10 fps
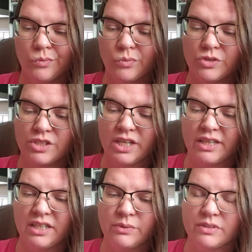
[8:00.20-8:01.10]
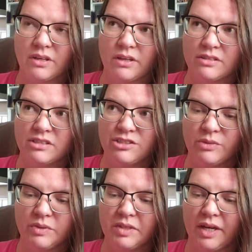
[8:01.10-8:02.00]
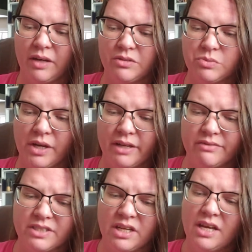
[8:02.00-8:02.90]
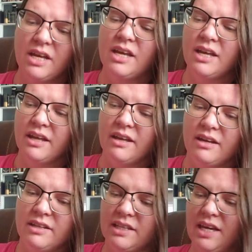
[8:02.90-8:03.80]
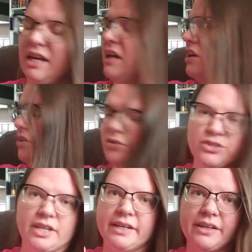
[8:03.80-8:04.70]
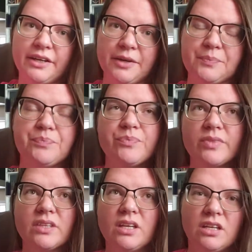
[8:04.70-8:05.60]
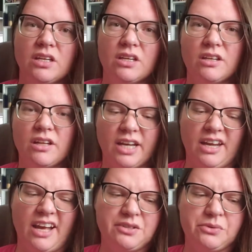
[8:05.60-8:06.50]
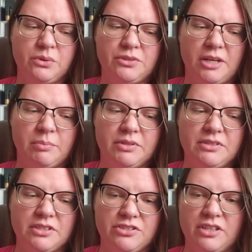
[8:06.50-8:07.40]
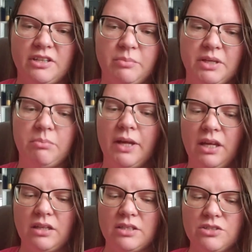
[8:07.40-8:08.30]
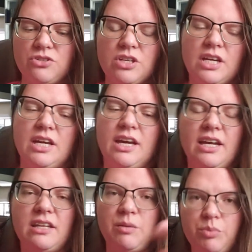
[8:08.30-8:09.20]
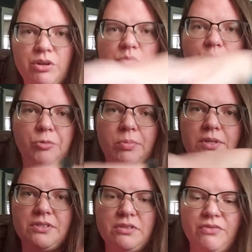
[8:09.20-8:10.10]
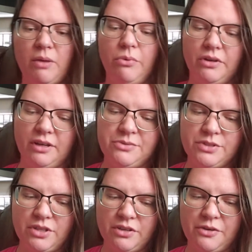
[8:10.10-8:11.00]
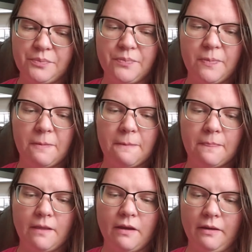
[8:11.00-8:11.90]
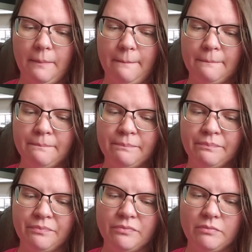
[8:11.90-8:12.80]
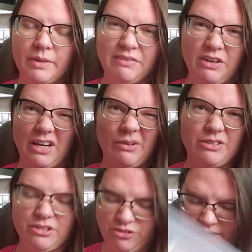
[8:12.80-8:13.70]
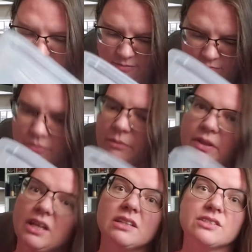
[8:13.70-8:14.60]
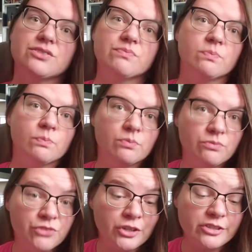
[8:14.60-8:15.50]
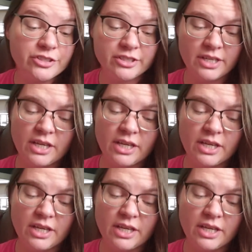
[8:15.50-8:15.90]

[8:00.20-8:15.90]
we'll see. I think it was uh, stitching with the housewives that they used like a like a casserole type of dish, like a big baking dish, and they put multiple pieces of fabric next to each other. Um, but I figured I would just try something like this first.